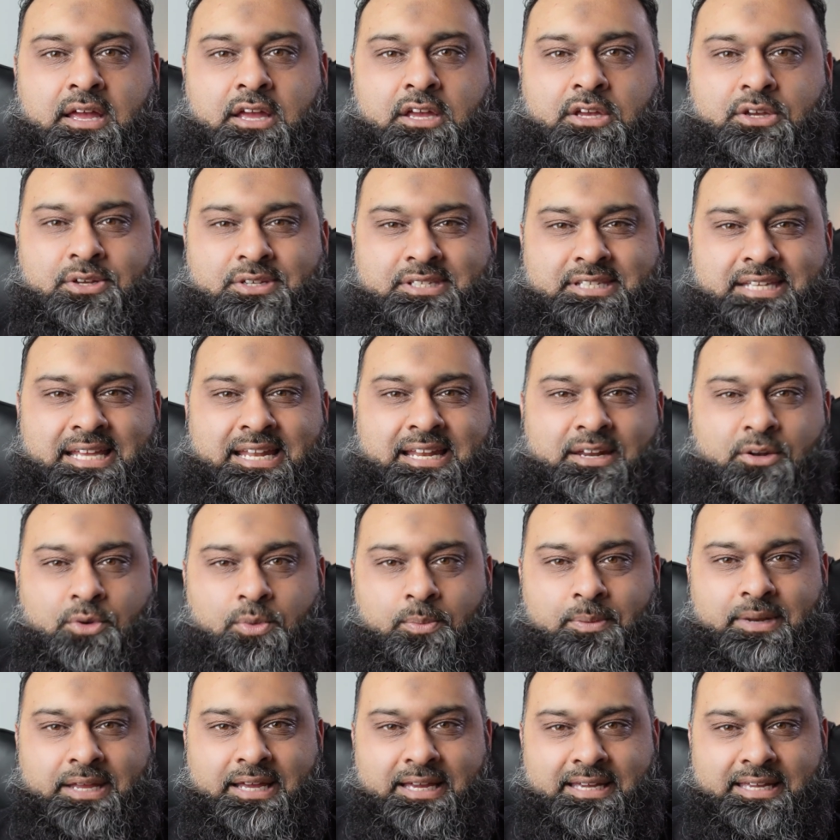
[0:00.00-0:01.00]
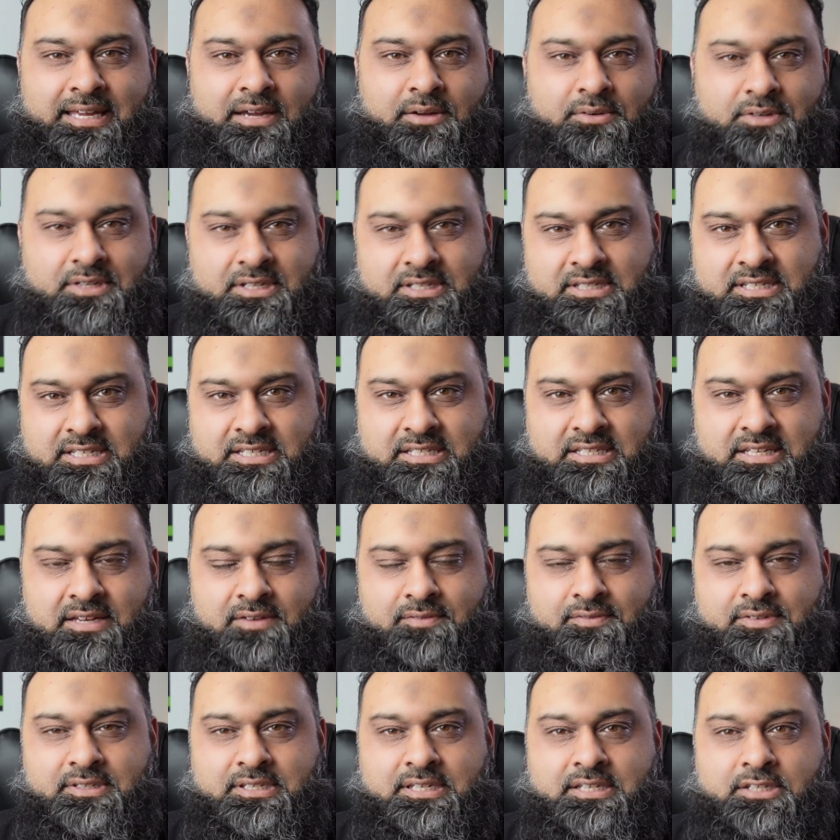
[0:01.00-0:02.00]
you're selling normally accountancy
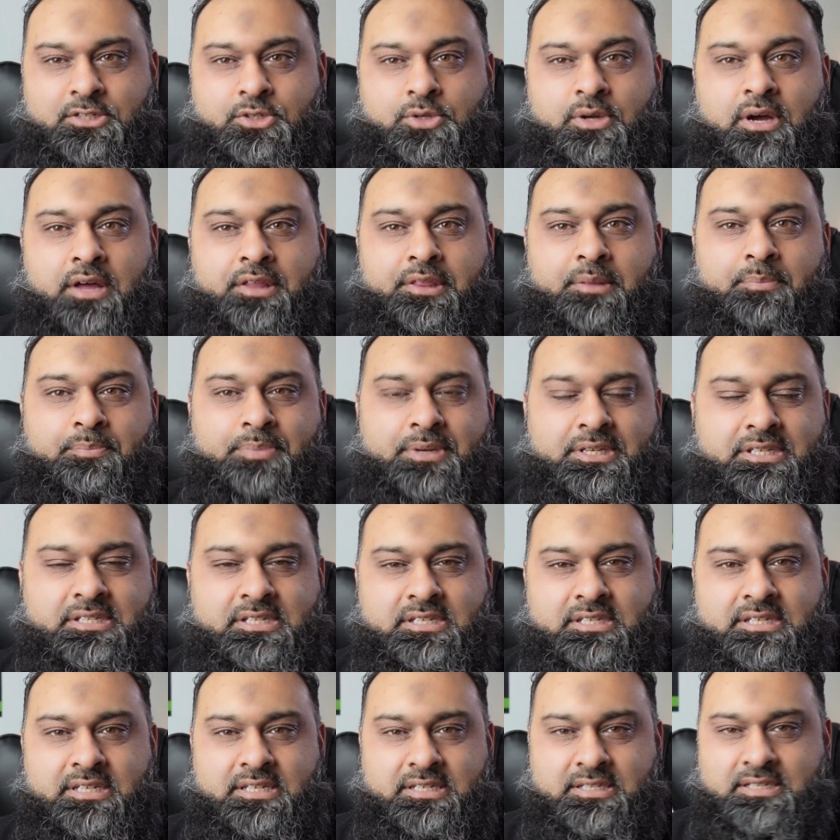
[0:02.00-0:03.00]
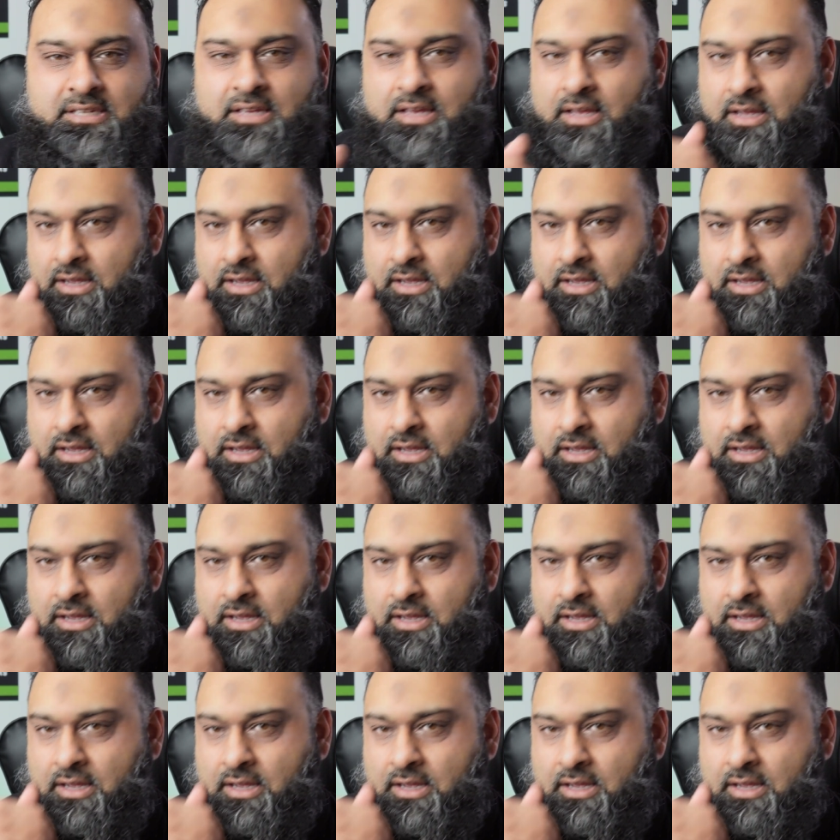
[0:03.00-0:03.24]
services to other businesses.